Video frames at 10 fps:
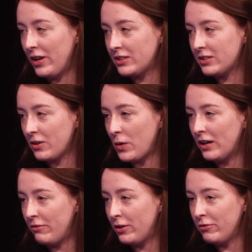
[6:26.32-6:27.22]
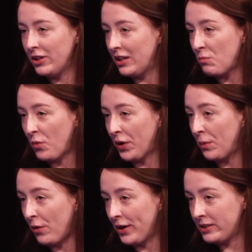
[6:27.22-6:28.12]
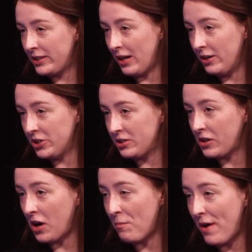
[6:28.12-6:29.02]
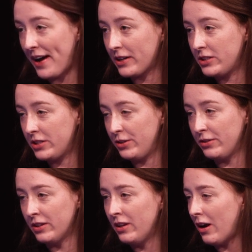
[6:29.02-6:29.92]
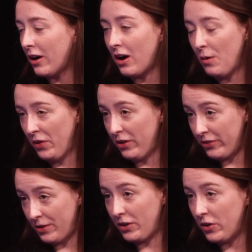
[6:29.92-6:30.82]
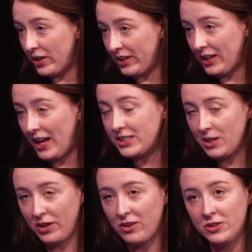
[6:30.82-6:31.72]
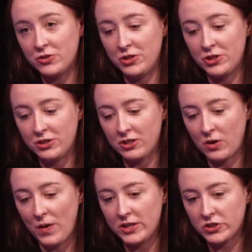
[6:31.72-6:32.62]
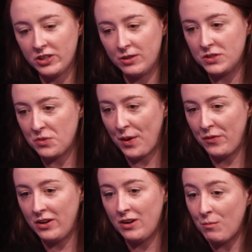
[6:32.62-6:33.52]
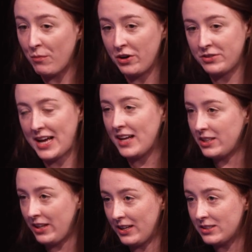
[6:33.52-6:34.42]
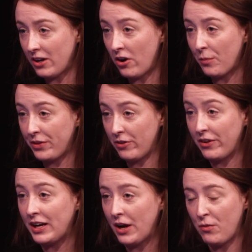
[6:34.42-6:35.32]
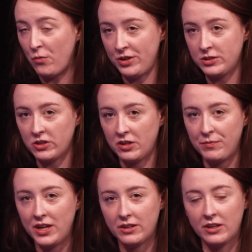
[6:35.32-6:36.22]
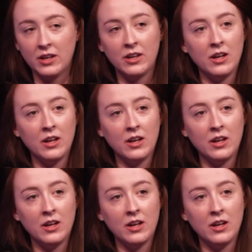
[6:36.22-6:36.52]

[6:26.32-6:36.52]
raised quite a few really important points there, just to come back to a couple of them. You know, I think, Katie, when you introduced the question, it was about the number of satellites that are up there right now and what it's going to mean. And